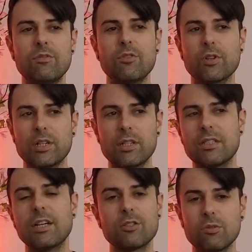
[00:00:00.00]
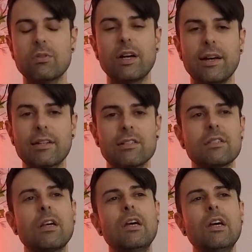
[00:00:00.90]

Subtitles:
during sexual acts,